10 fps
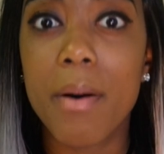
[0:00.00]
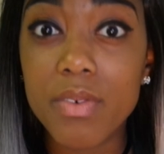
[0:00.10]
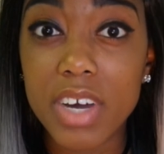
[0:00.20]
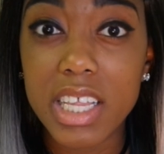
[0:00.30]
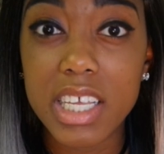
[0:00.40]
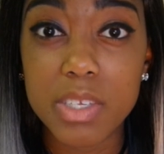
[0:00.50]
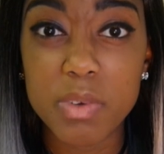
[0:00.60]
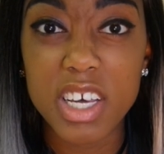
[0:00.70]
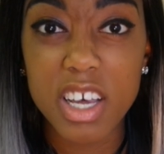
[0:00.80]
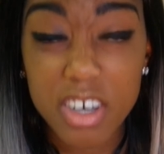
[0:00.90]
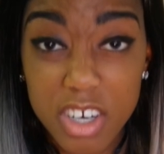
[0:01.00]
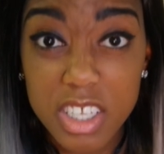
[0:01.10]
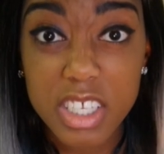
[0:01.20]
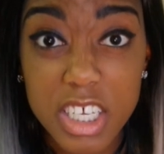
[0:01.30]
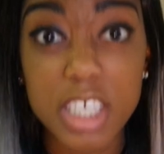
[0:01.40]
I would rate this wig a
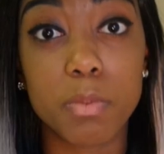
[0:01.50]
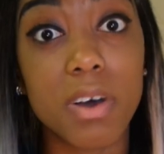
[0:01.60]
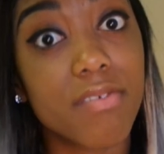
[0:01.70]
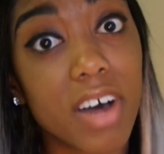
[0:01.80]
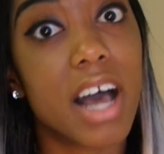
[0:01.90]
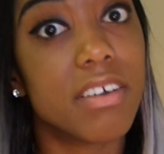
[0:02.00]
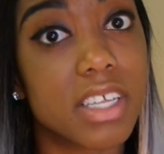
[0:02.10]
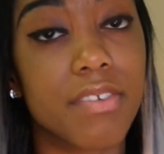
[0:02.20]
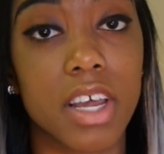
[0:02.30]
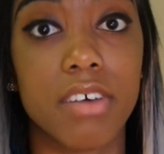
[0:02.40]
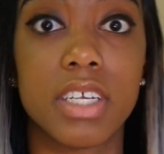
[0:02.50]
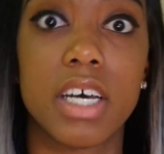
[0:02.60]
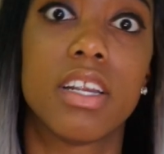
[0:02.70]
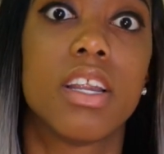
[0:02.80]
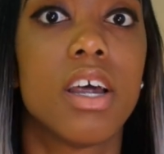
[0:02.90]
good 6.5, 7 out of
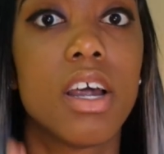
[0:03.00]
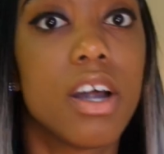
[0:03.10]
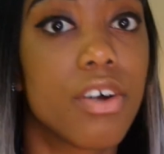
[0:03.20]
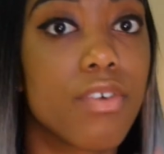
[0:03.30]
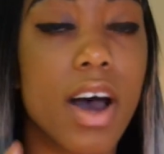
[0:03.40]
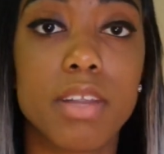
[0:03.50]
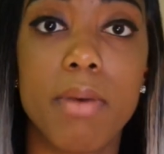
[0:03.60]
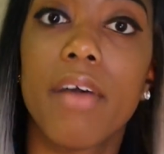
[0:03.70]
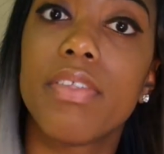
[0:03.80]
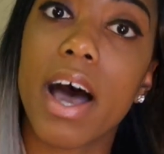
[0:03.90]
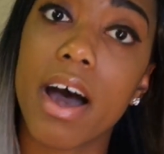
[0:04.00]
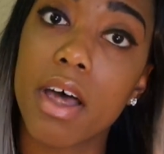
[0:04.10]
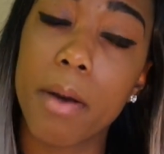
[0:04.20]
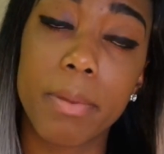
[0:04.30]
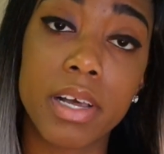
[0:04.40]
10, round about
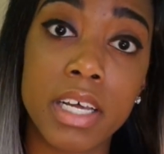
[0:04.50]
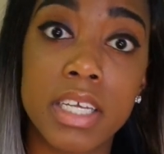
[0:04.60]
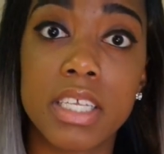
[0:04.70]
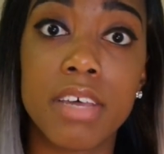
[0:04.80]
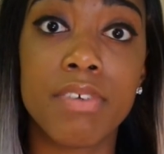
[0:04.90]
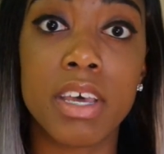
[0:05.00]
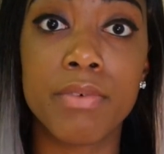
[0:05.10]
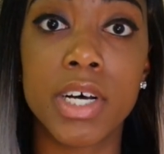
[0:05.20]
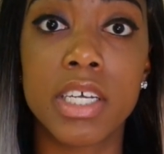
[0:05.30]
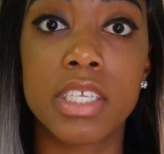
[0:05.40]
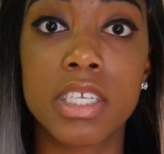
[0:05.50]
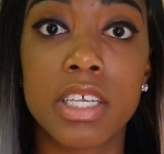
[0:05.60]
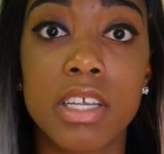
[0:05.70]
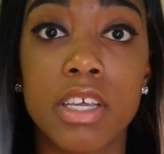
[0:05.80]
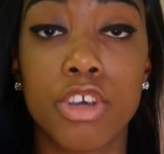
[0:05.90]
that, because if it was
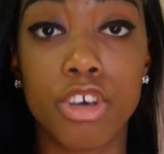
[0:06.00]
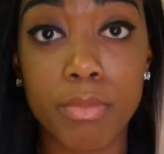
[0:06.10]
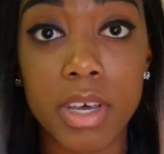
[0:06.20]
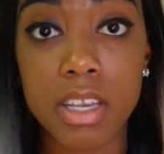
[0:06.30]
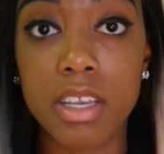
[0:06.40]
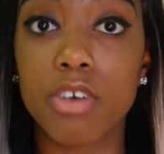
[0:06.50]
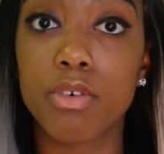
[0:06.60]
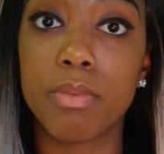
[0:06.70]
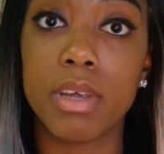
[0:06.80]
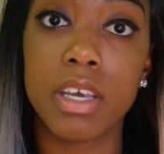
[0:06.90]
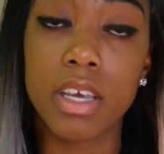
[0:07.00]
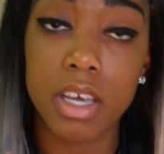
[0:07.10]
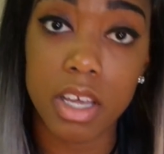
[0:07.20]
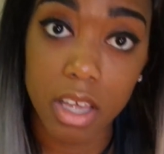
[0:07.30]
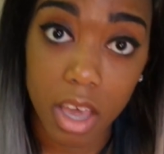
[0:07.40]
human, it would
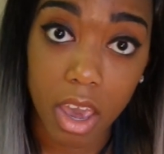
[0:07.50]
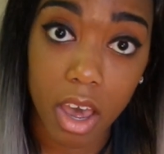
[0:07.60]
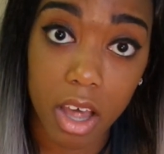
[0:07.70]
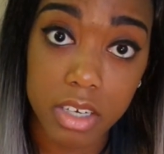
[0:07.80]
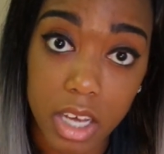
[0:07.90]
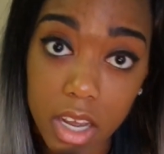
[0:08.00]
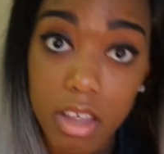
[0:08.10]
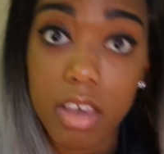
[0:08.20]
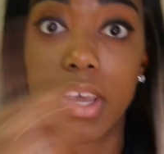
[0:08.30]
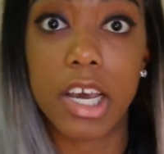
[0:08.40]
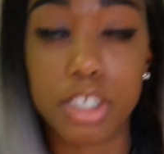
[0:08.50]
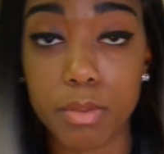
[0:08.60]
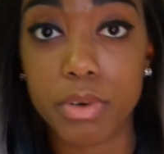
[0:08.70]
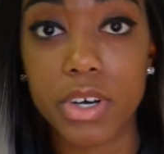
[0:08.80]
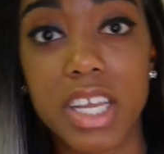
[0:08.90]
be 8 out of 10, I'll give it an
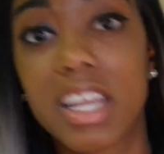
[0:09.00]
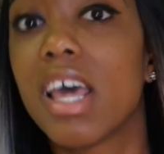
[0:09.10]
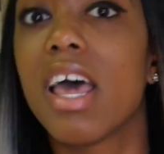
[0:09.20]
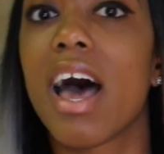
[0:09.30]
extra point.